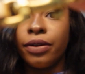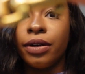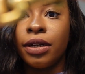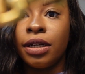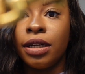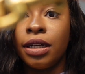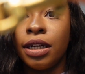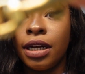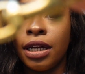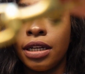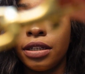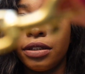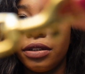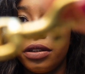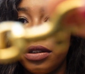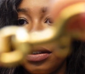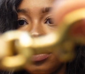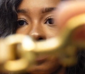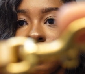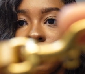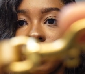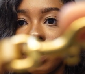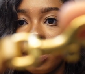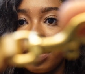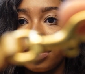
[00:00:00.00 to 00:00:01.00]
I don't know
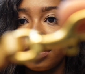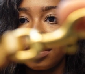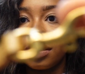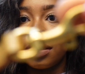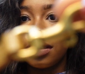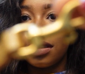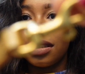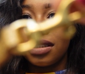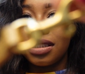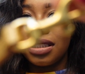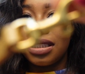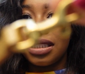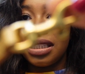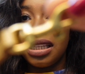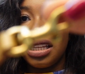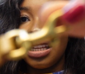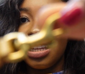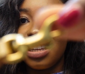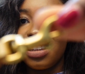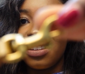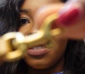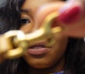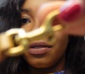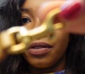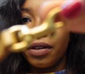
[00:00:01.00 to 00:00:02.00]
if you guys can
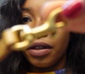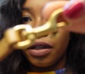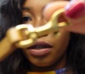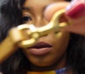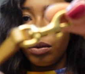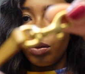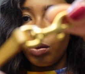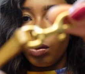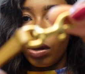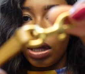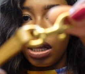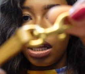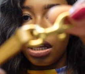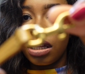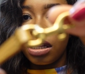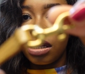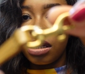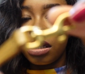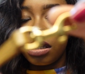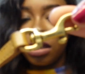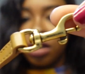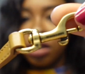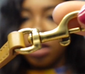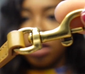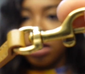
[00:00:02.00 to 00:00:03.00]
see it very
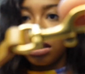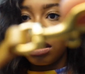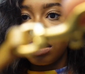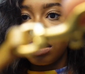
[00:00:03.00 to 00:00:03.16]
well.